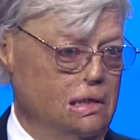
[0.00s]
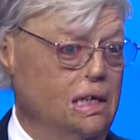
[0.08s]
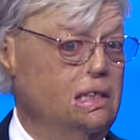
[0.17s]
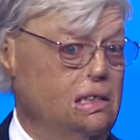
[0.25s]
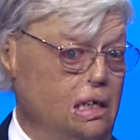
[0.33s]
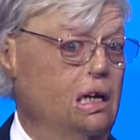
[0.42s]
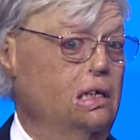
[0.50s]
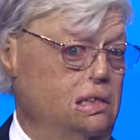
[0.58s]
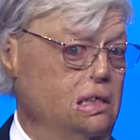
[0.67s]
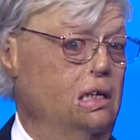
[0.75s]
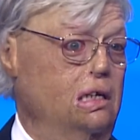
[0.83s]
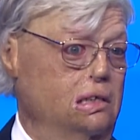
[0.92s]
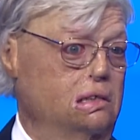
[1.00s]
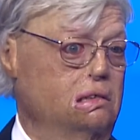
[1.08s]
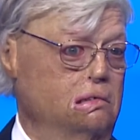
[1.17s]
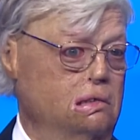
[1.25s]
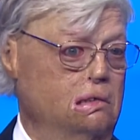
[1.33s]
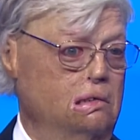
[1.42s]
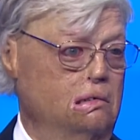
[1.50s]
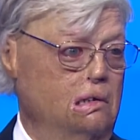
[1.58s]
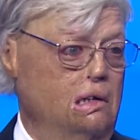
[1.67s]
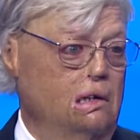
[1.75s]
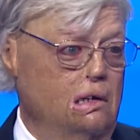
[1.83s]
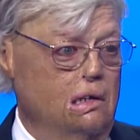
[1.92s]
He said, "Yes, it is."
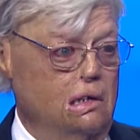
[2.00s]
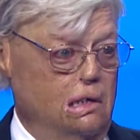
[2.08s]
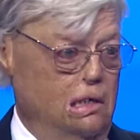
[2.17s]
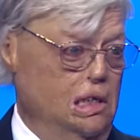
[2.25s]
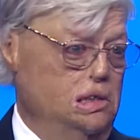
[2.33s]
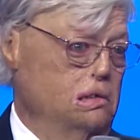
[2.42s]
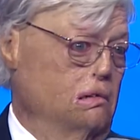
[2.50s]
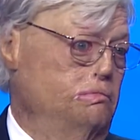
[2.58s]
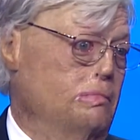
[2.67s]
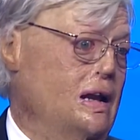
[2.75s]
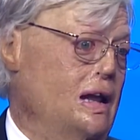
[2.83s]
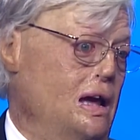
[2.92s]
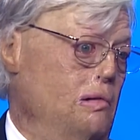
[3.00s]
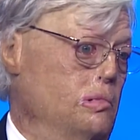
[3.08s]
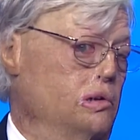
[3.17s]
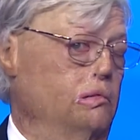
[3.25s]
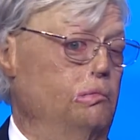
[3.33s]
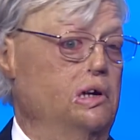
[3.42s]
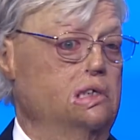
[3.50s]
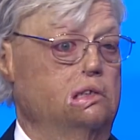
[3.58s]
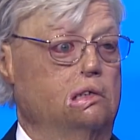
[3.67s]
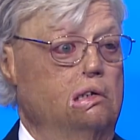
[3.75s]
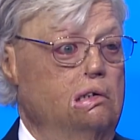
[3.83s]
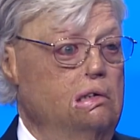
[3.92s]
And they showed my name on the
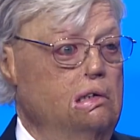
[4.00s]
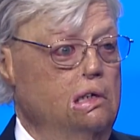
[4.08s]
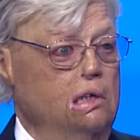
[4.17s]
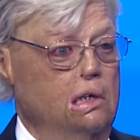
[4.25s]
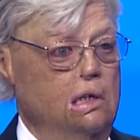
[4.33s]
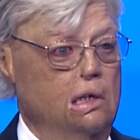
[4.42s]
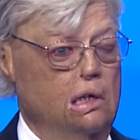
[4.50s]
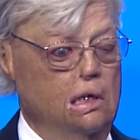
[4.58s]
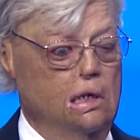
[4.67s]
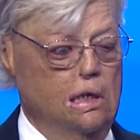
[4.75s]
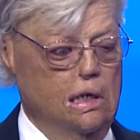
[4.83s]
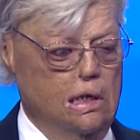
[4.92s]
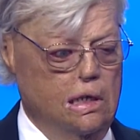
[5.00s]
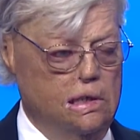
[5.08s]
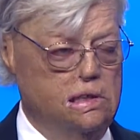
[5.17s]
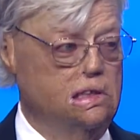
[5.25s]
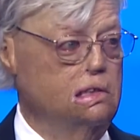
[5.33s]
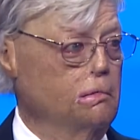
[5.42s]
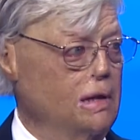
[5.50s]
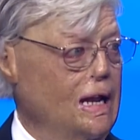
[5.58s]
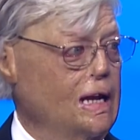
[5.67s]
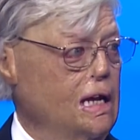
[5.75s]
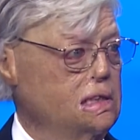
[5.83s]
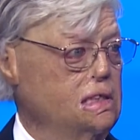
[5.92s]
wrist. She said, "Well, I
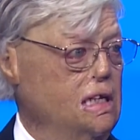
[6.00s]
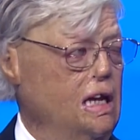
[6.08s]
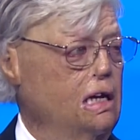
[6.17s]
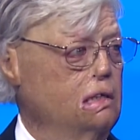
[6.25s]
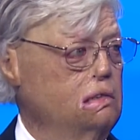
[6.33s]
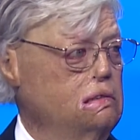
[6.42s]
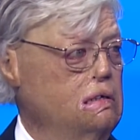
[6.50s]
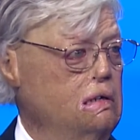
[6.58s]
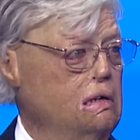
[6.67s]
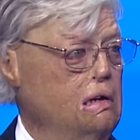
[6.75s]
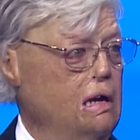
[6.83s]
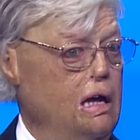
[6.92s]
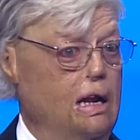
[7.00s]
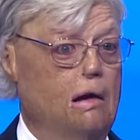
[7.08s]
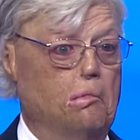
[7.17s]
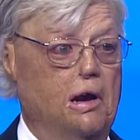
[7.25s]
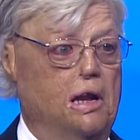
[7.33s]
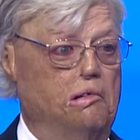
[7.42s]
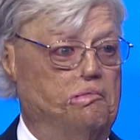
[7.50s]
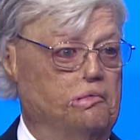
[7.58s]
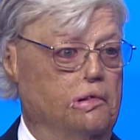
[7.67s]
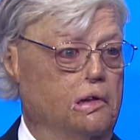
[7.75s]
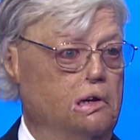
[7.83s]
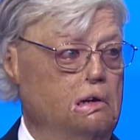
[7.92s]
guess it is." And I waited for
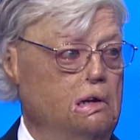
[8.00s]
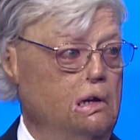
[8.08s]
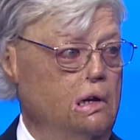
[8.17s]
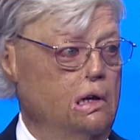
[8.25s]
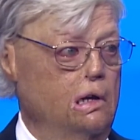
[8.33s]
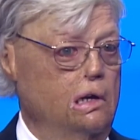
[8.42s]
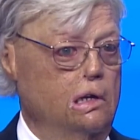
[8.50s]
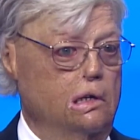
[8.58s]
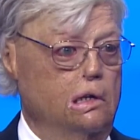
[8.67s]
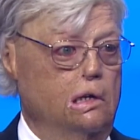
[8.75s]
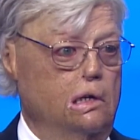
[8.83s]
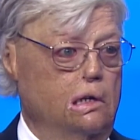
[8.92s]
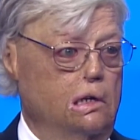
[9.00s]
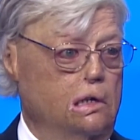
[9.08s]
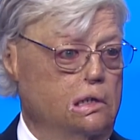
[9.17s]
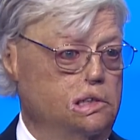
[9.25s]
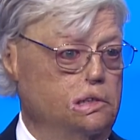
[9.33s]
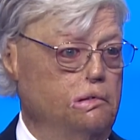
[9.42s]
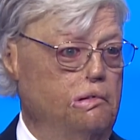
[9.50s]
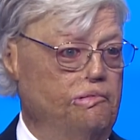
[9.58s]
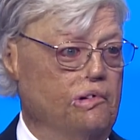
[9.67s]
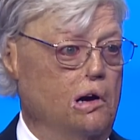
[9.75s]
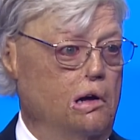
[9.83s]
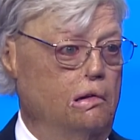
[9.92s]
the shoe to
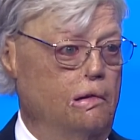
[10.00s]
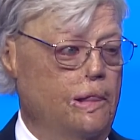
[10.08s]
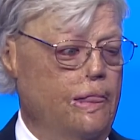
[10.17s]
fall.